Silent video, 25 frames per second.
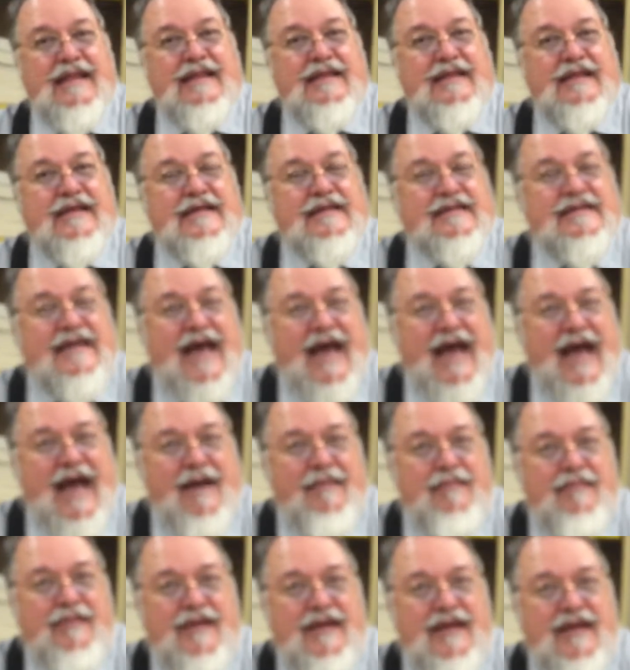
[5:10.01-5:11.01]
The
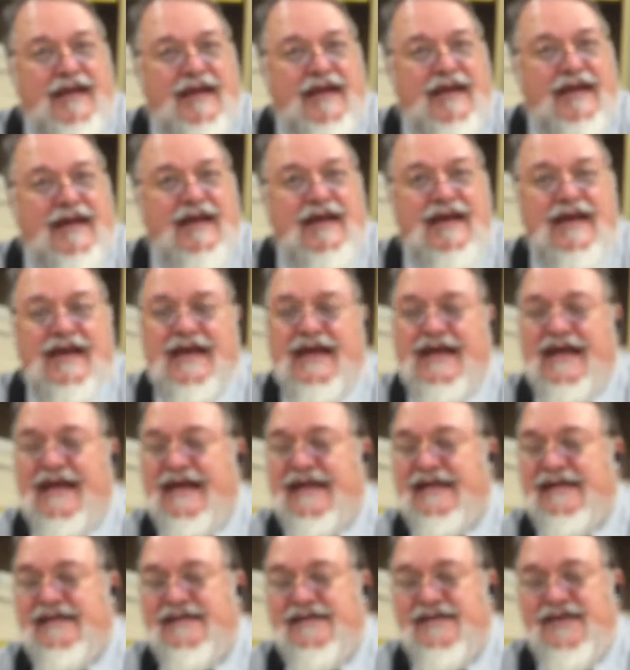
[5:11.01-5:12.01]
tab key
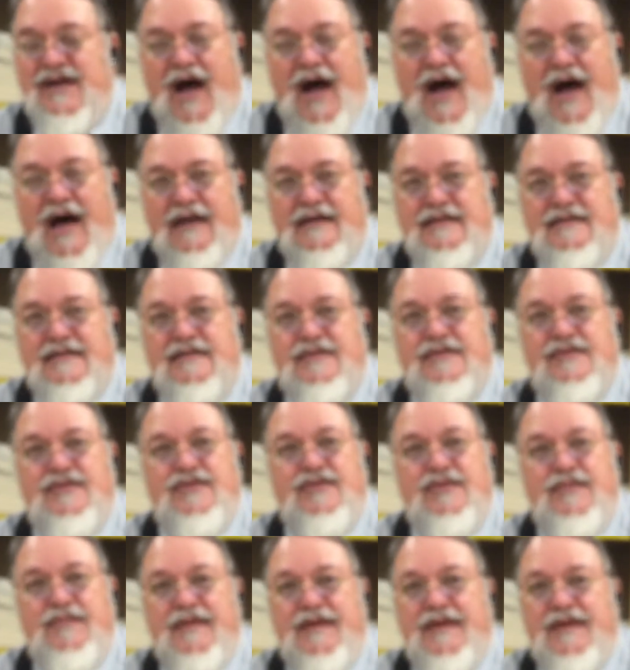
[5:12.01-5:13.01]
is not
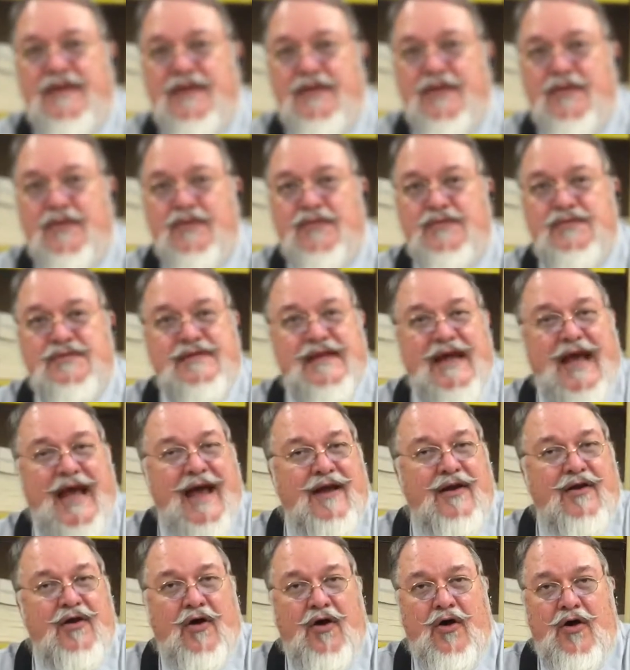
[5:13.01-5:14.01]
to be used
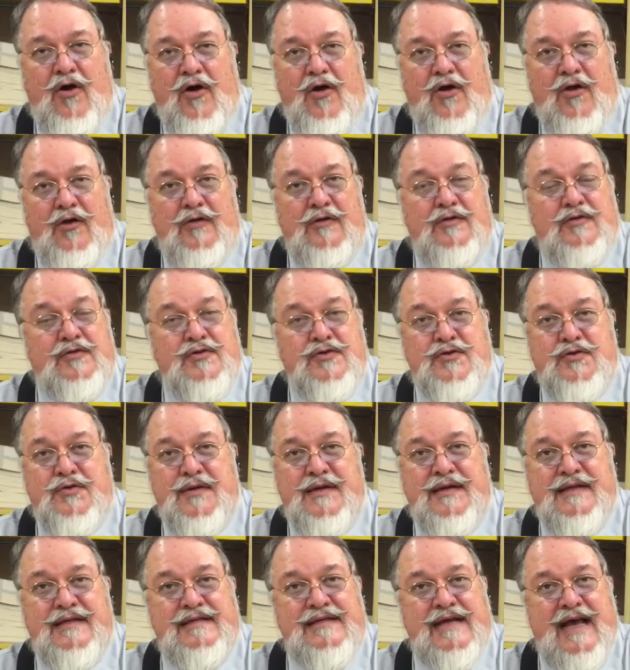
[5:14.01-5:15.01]
at all
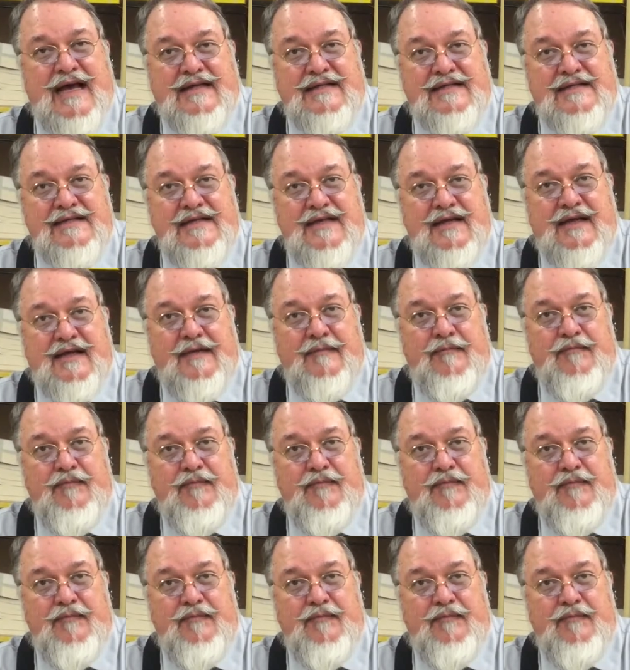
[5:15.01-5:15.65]
during testing.